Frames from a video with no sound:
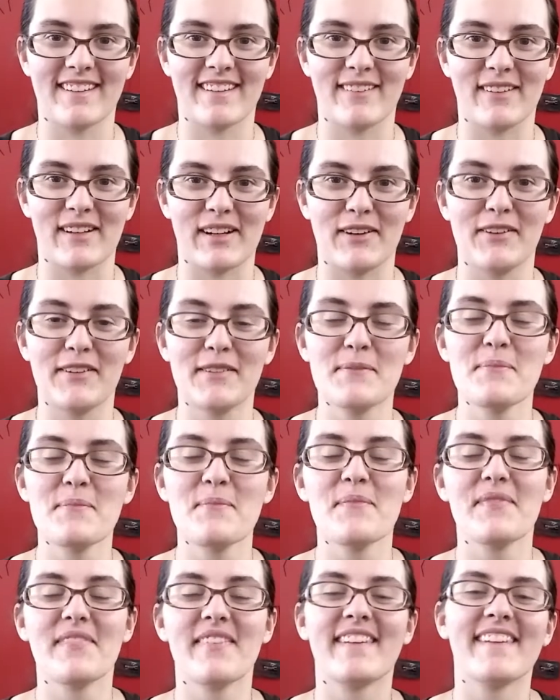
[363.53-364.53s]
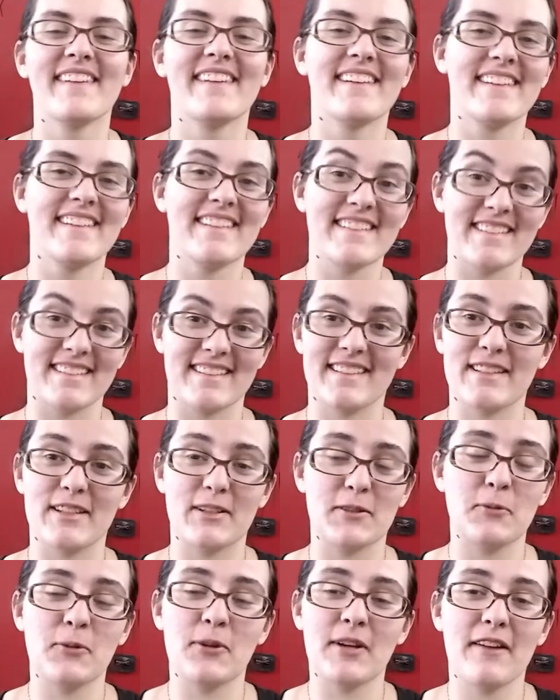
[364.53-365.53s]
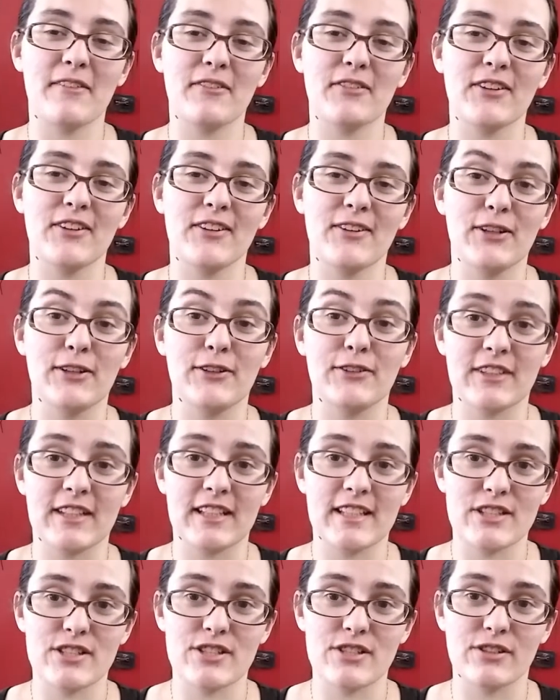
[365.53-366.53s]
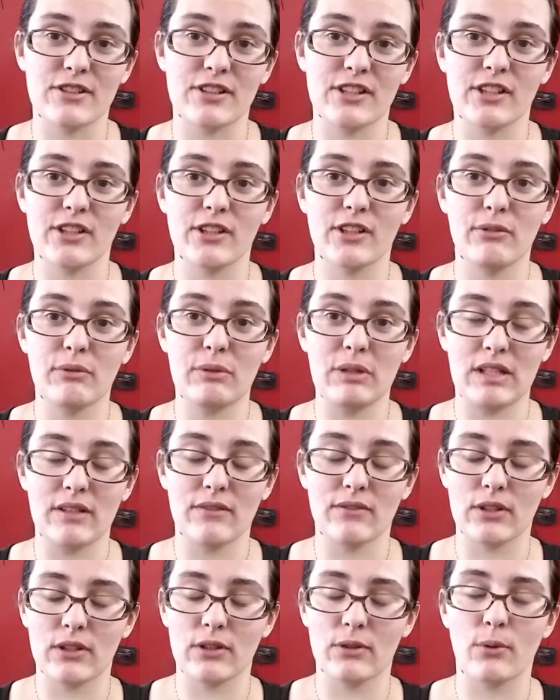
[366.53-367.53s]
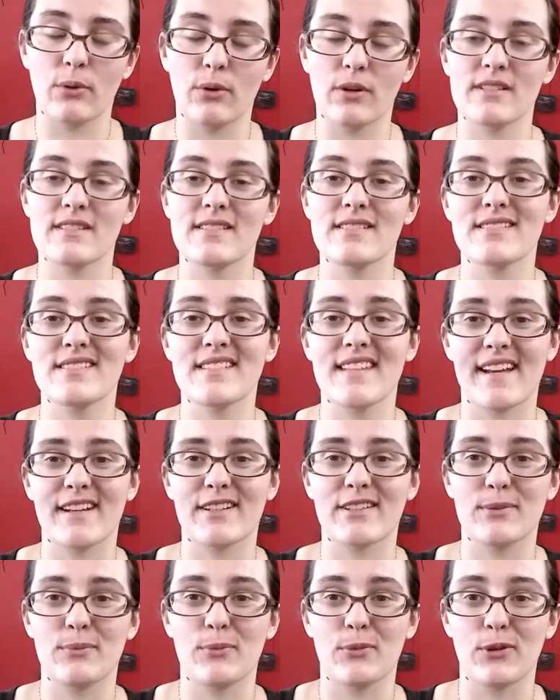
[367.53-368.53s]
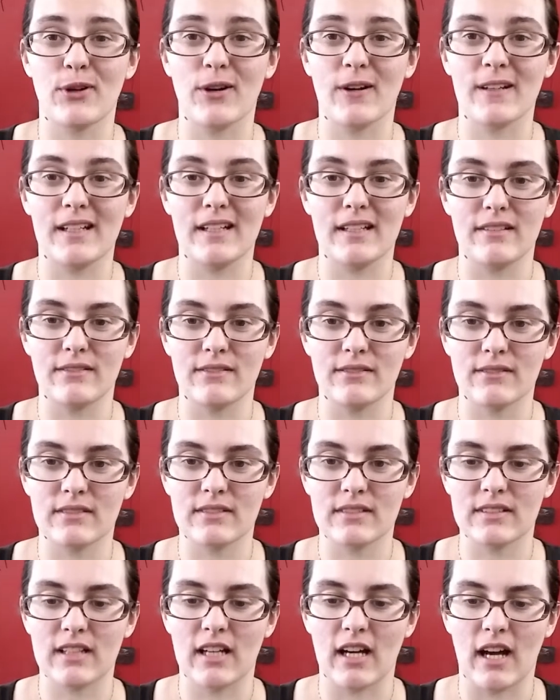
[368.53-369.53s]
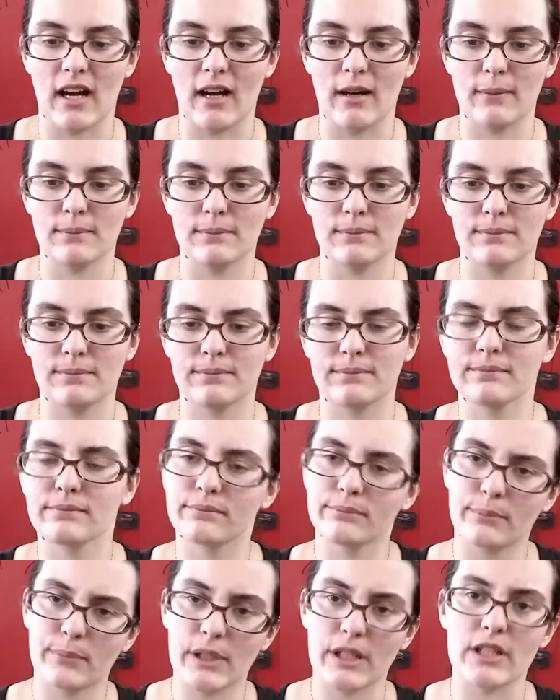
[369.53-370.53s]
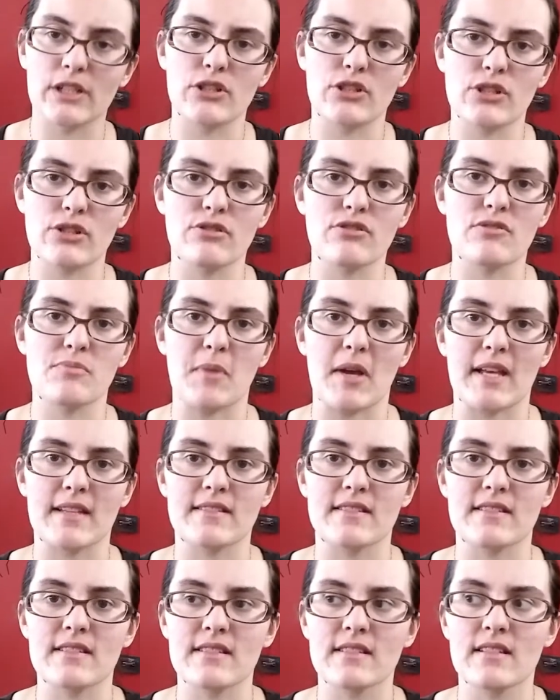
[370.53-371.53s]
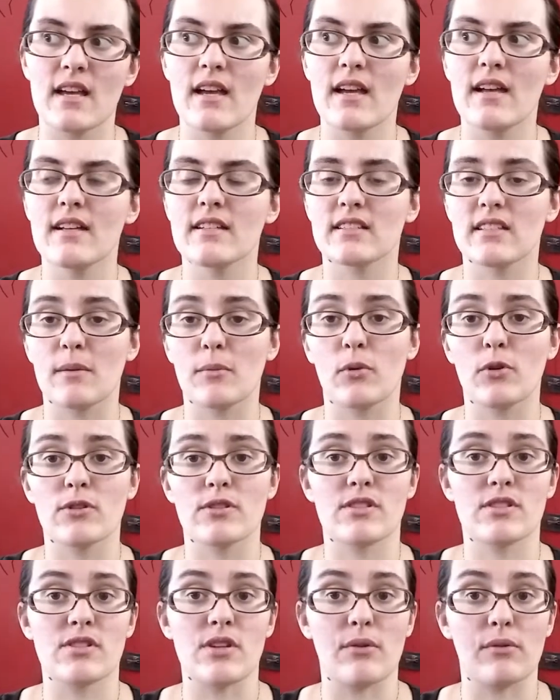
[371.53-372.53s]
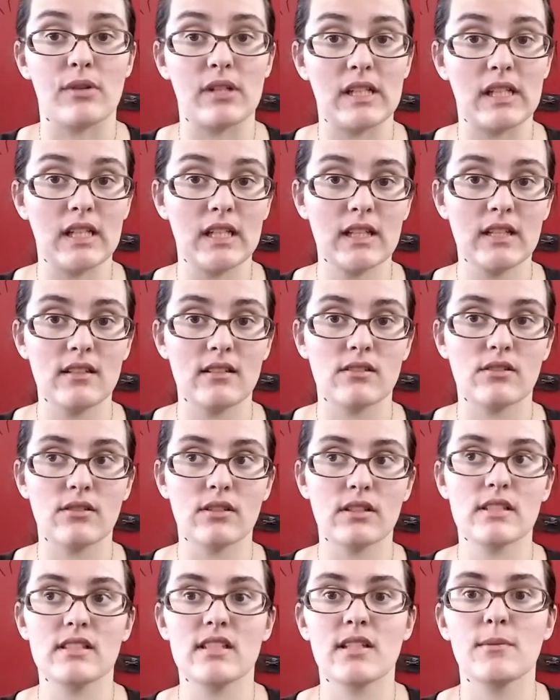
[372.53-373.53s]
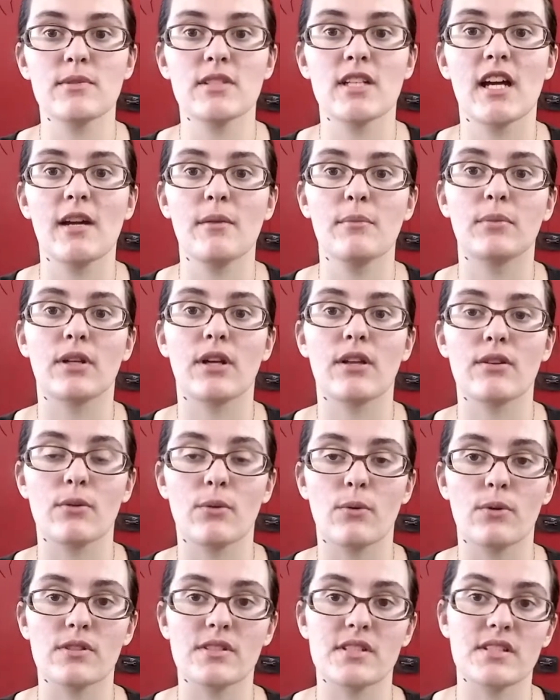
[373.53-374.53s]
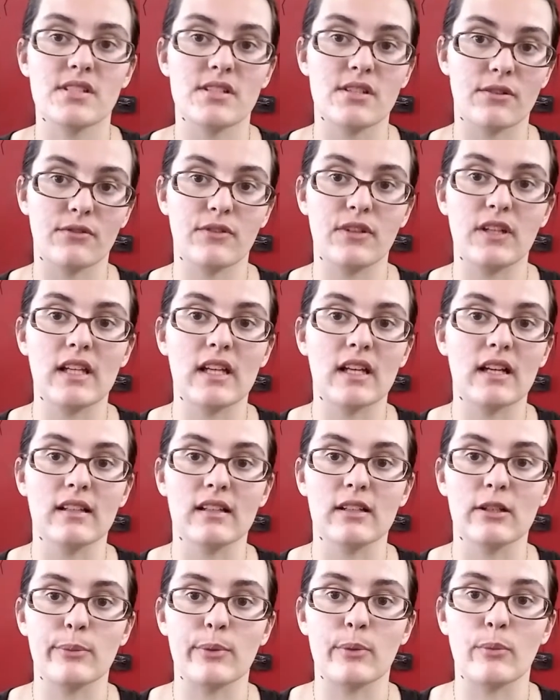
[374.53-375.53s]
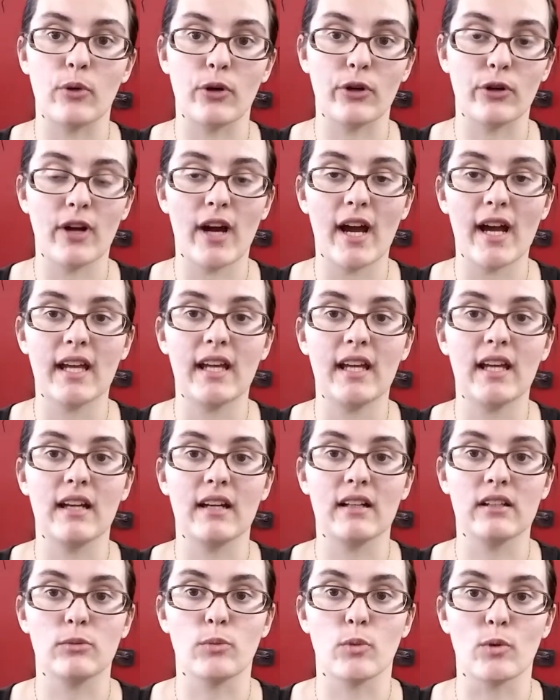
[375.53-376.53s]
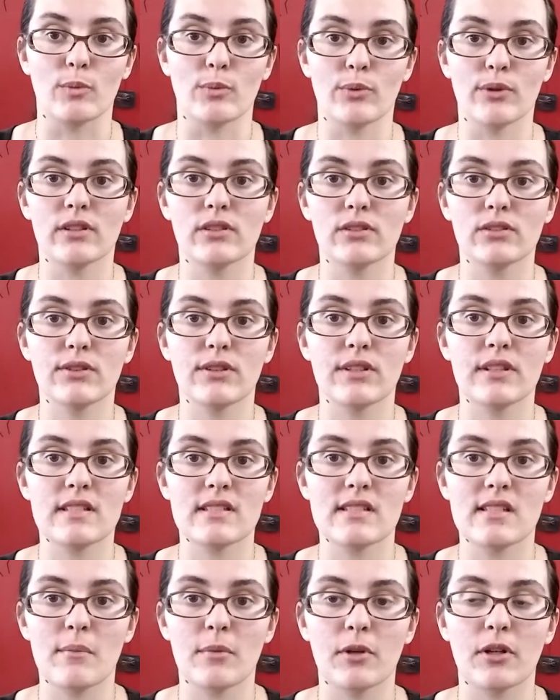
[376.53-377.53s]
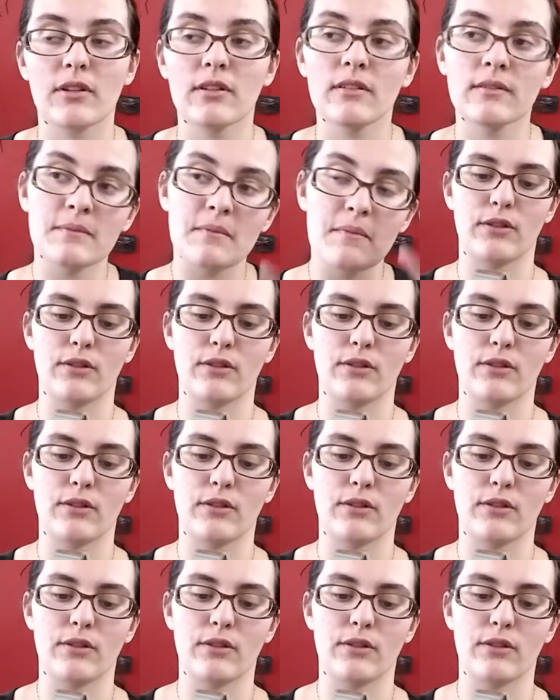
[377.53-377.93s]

There we go. Whatever hoof conditioner you need for your horse. This is actually more on a pick and choose basis. Some horses don't need it during the summertime, but other horses, their feet get a little bit more cracky and a little more brittle during the summer.